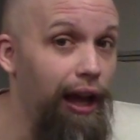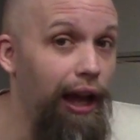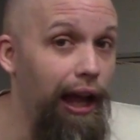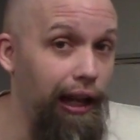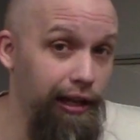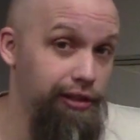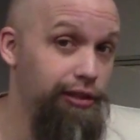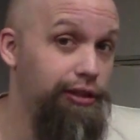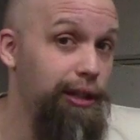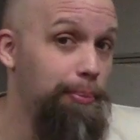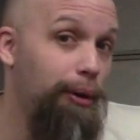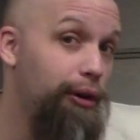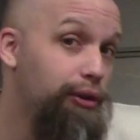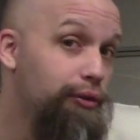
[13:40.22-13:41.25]
And can still get
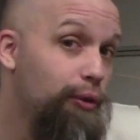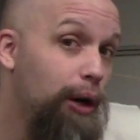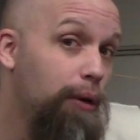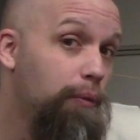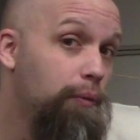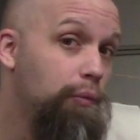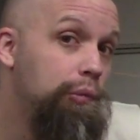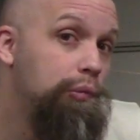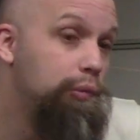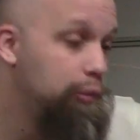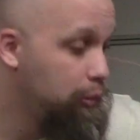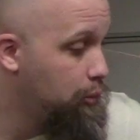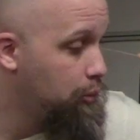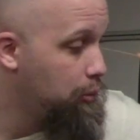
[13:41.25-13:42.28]
parts for?
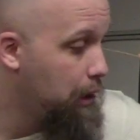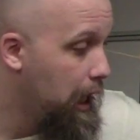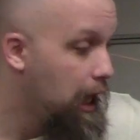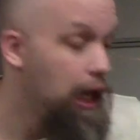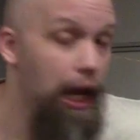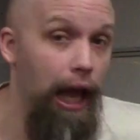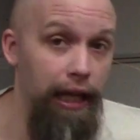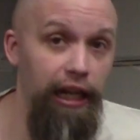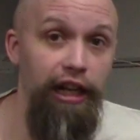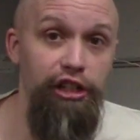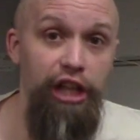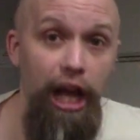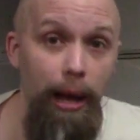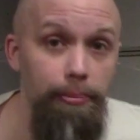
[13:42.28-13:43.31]
I can
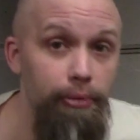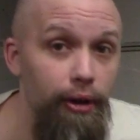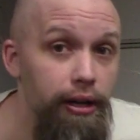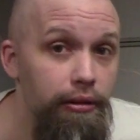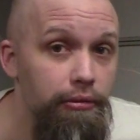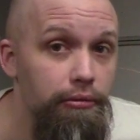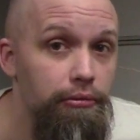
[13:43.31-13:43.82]
actually upgrade?